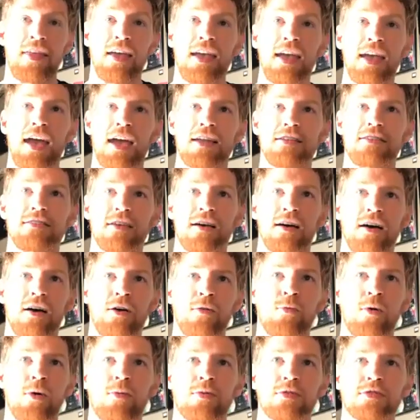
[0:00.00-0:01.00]
had
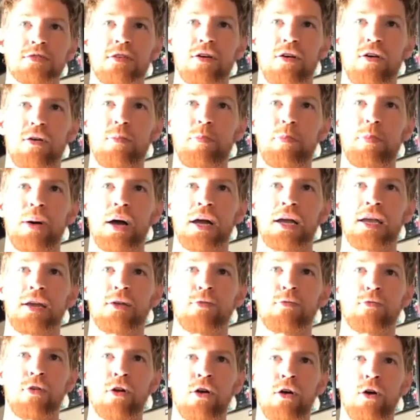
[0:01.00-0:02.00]
what was called Bucket
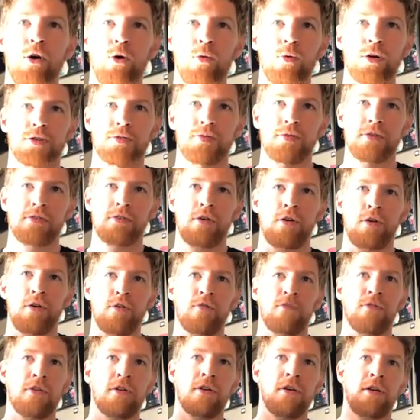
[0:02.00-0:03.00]
Row, which was
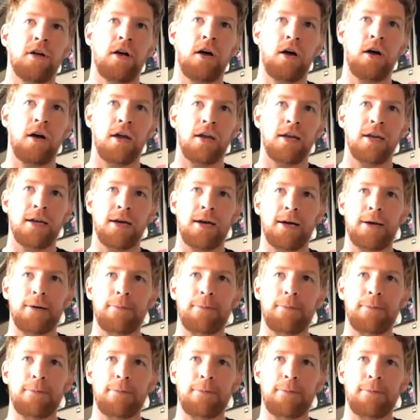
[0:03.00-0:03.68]
over on